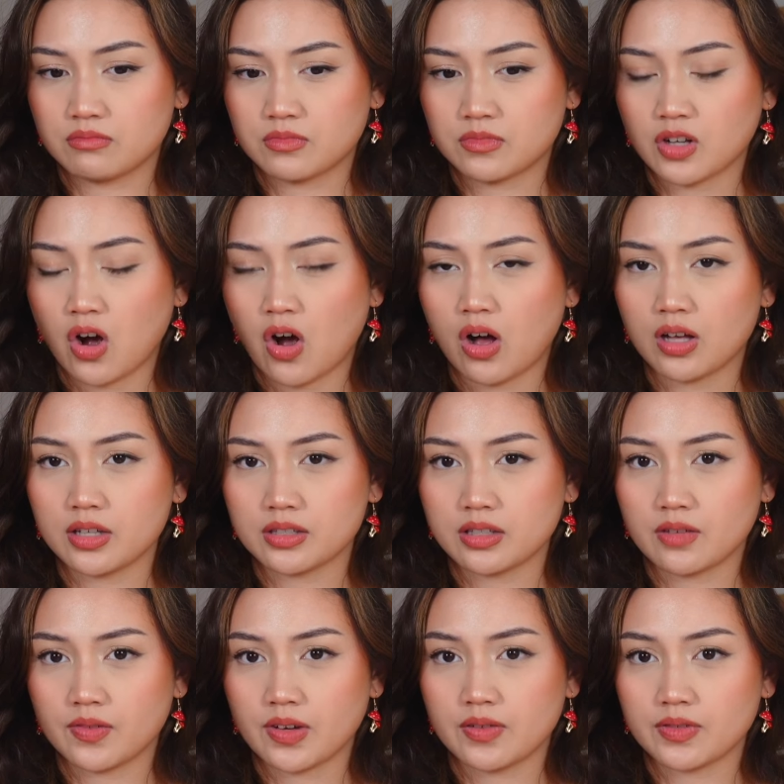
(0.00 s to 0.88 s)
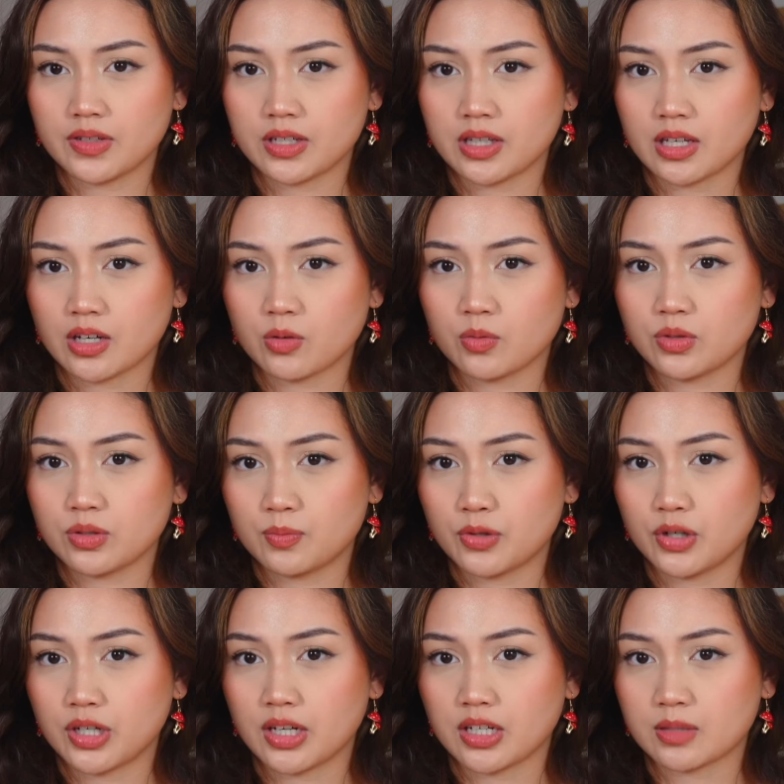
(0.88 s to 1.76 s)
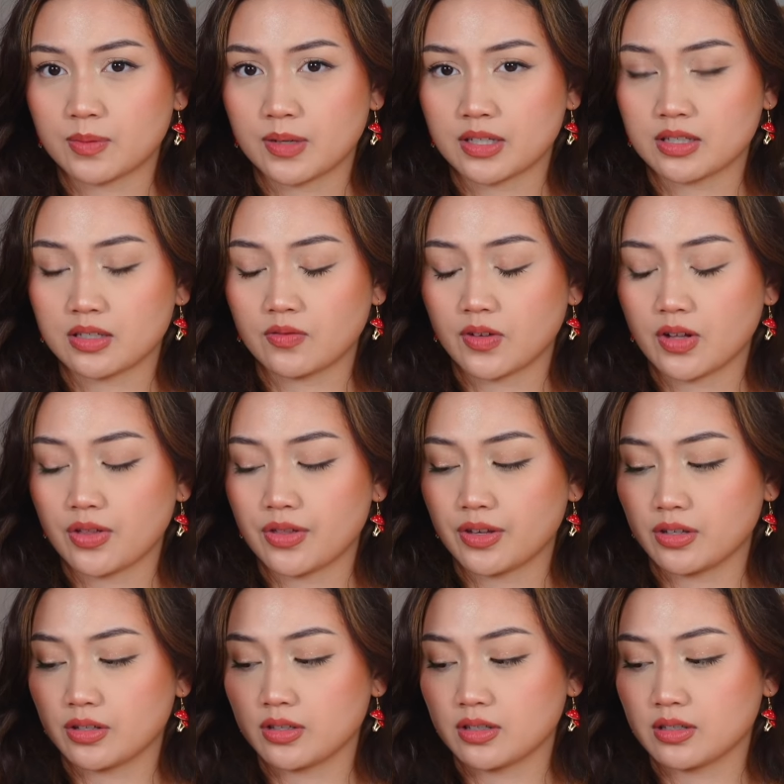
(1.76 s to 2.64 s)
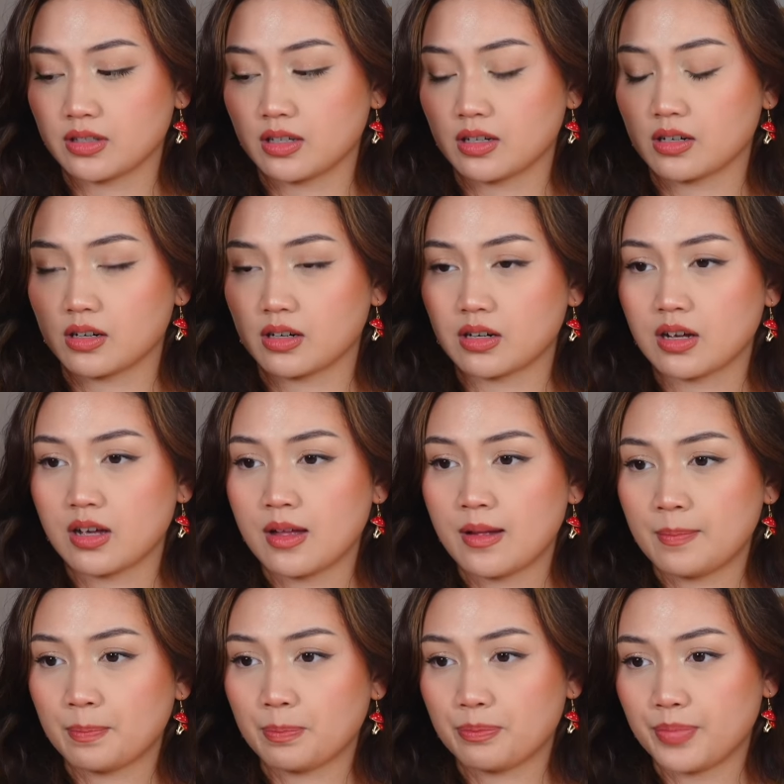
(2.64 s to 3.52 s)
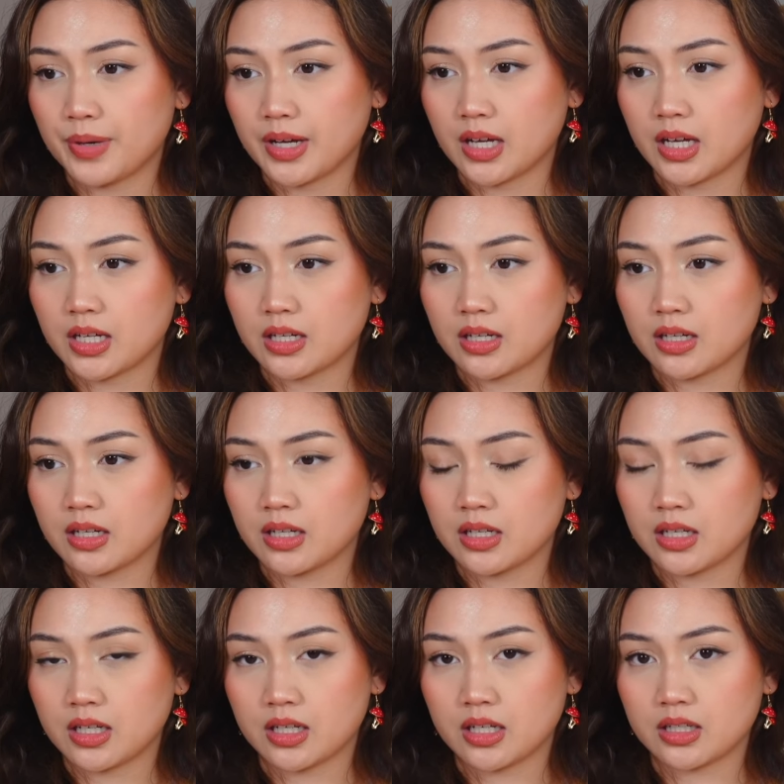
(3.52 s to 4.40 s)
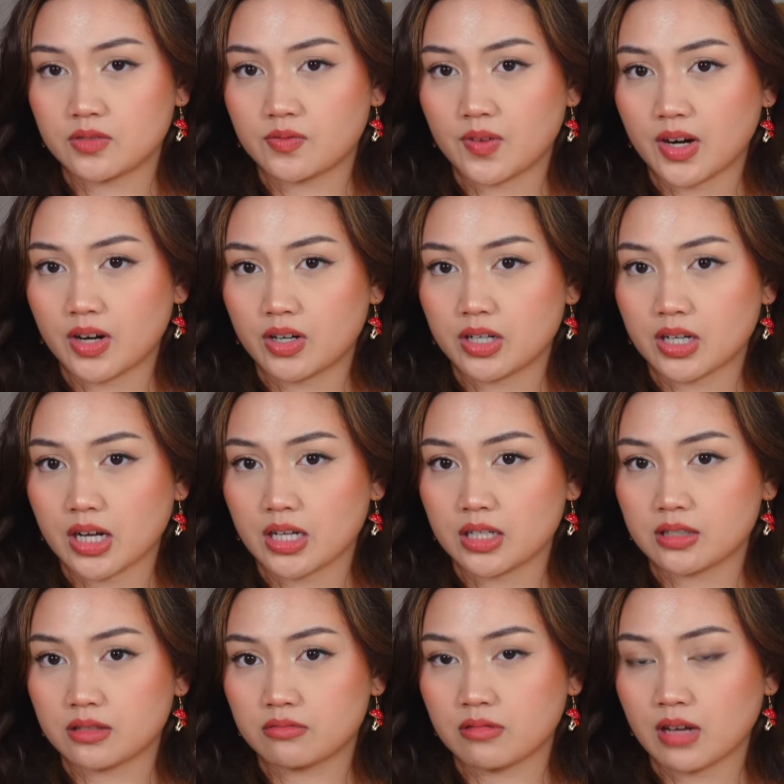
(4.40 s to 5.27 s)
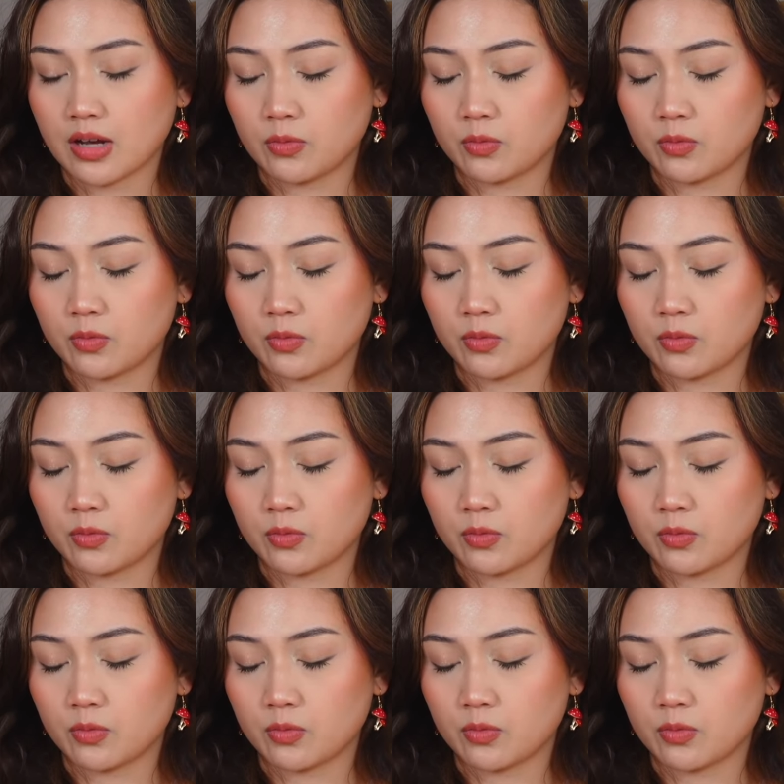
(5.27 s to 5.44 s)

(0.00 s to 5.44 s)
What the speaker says: cost of everything. It was pretty expensive, all things considered. But it is very nice, I